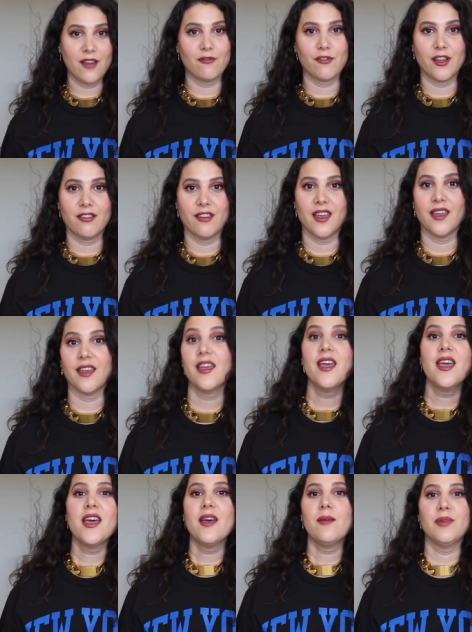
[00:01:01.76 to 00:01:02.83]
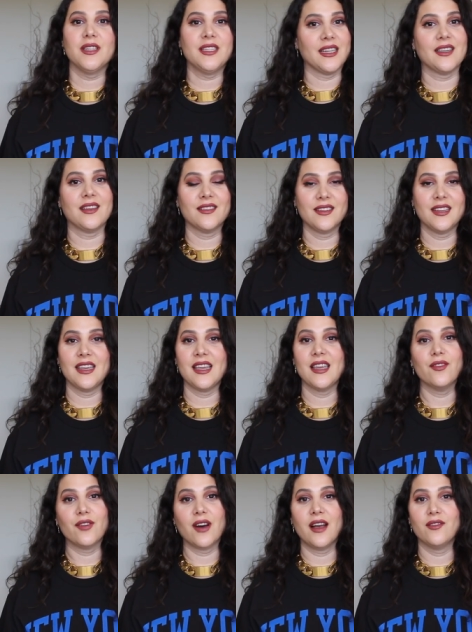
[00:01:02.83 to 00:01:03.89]
everything, particularly
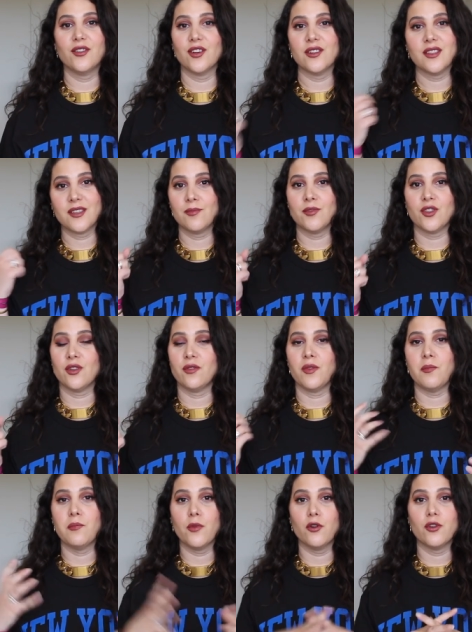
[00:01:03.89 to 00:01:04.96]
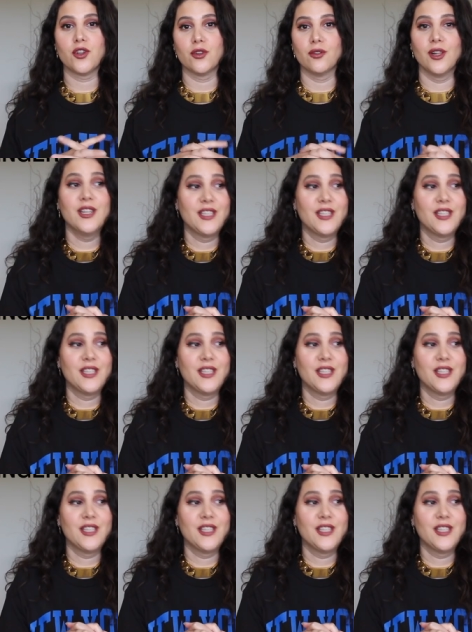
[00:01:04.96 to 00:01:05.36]
if I've got some sort of emotional